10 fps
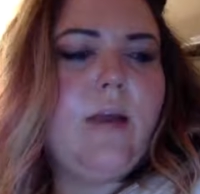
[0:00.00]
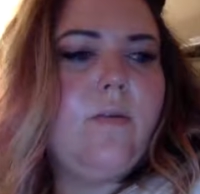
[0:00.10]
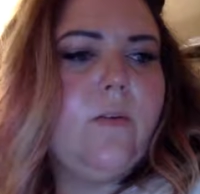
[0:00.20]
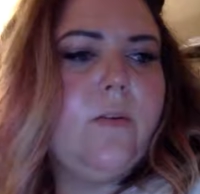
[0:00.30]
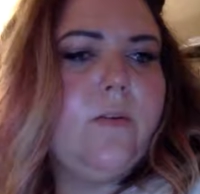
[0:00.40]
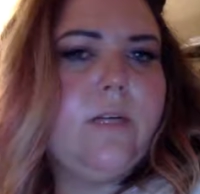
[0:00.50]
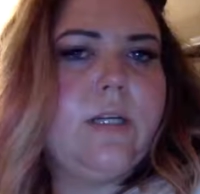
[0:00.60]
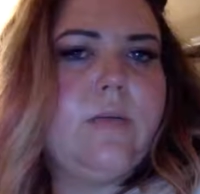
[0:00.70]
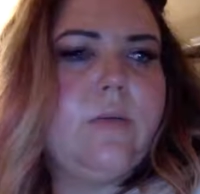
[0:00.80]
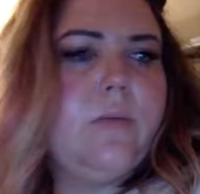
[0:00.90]
pi over
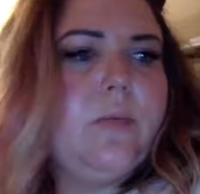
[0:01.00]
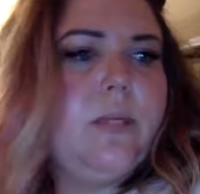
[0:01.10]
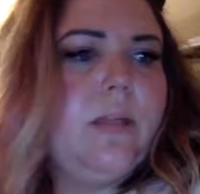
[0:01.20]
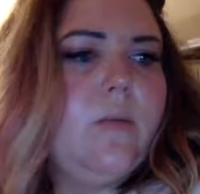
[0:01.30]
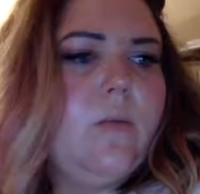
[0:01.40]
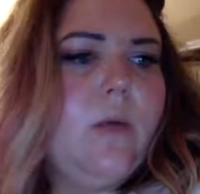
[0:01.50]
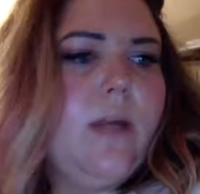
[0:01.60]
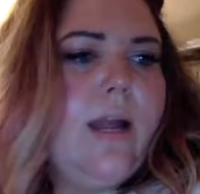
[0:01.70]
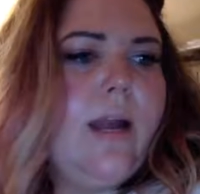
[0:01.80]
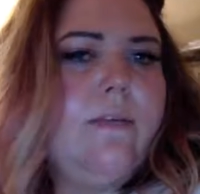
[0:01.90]
3 would be the
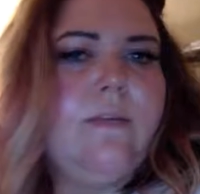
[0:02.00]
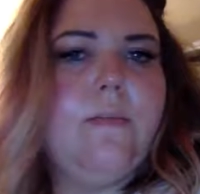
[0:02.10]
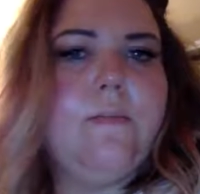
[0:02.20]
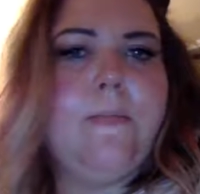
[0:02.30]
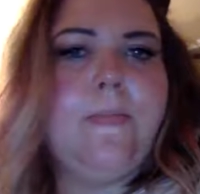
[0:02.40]
1/2.